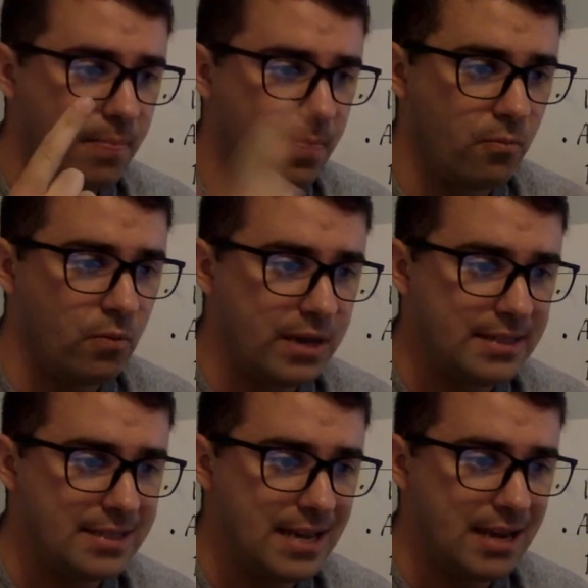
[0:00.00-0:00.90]

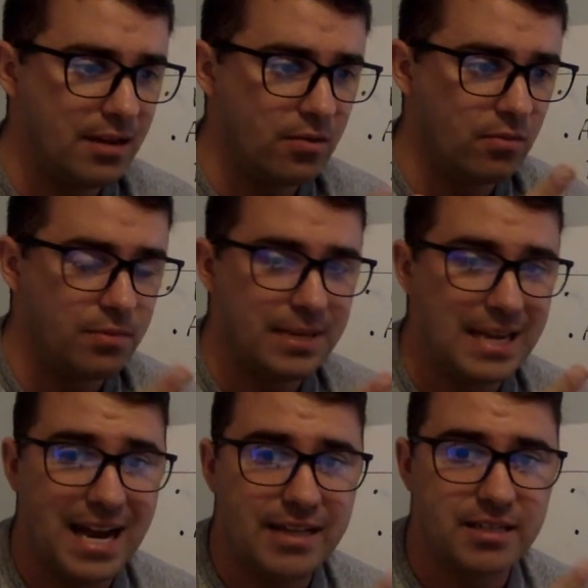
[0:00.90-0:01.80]
Wednesday will be
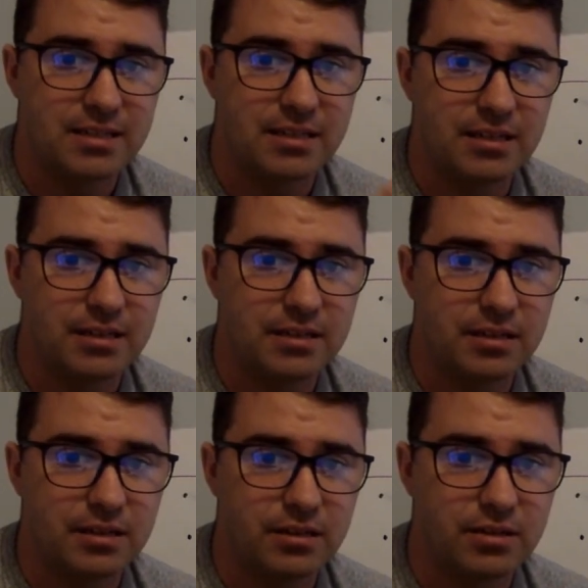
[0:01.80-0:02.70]
actions leading to
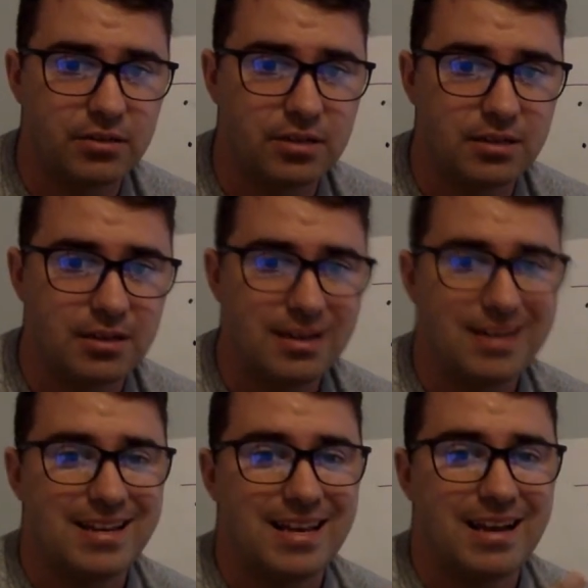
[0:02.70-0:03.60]
conclusion,
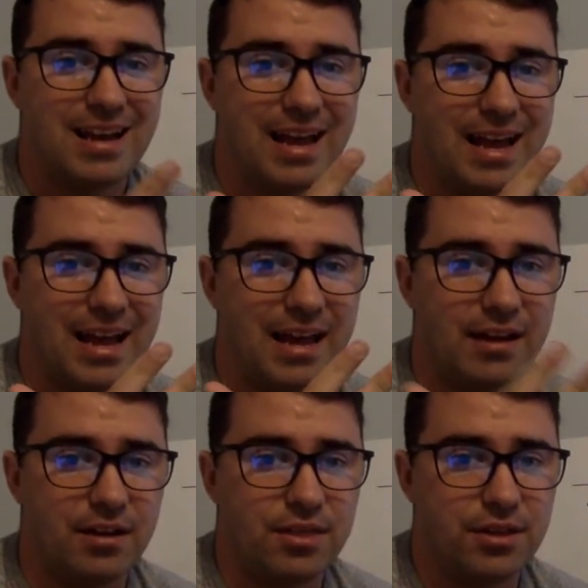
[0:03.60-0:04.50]

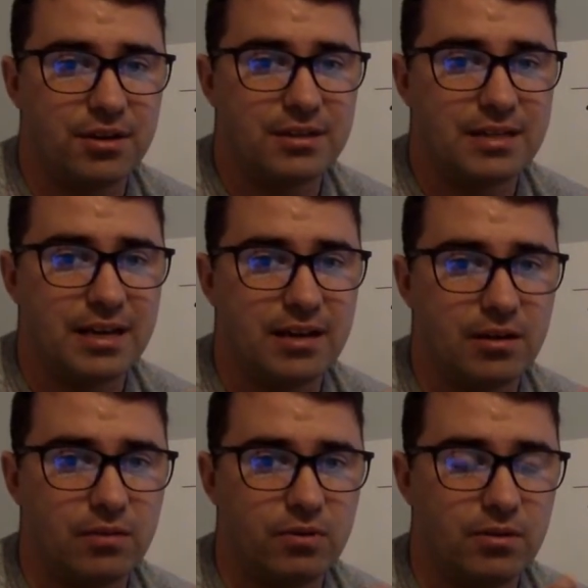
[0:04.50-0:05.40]
and
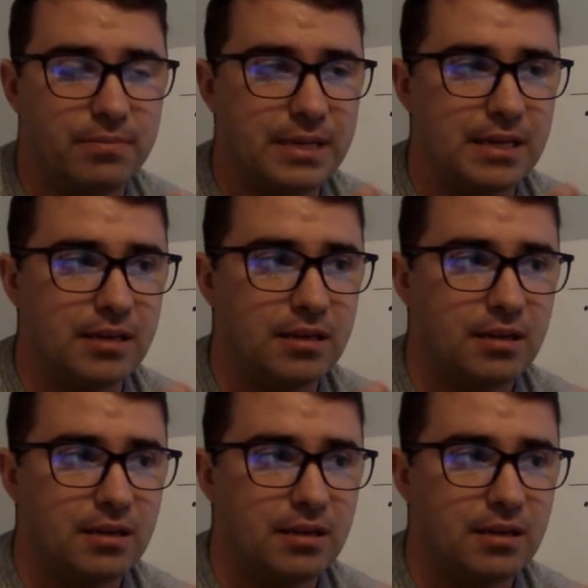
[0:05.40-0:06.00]
Thursday will be